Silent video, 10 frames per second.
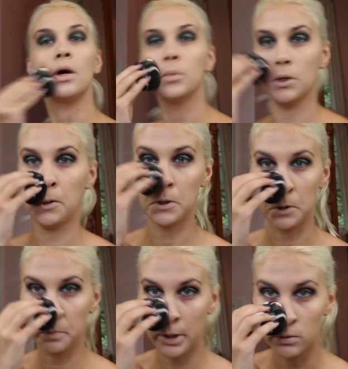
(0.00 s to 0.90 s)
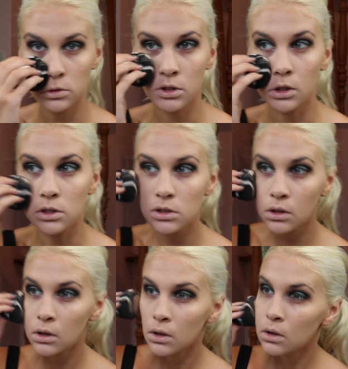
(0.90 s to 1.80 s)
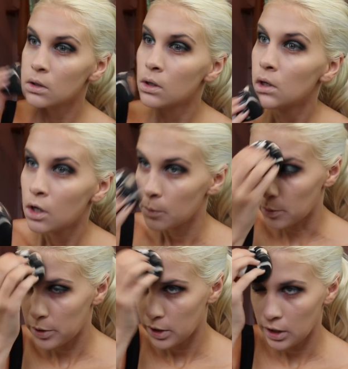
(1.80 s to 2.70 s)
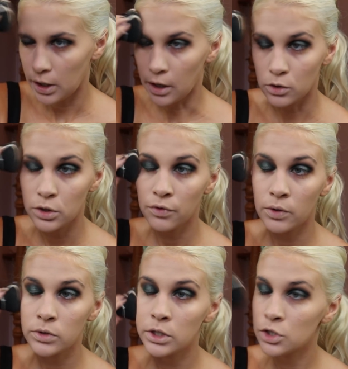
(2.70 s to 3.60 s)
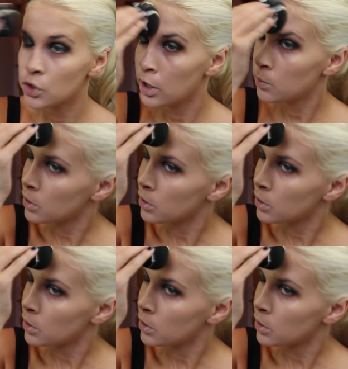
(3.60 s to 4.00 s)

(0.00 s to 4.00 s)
I'm gonna just pounce this. I'm not putting any extra foundation on,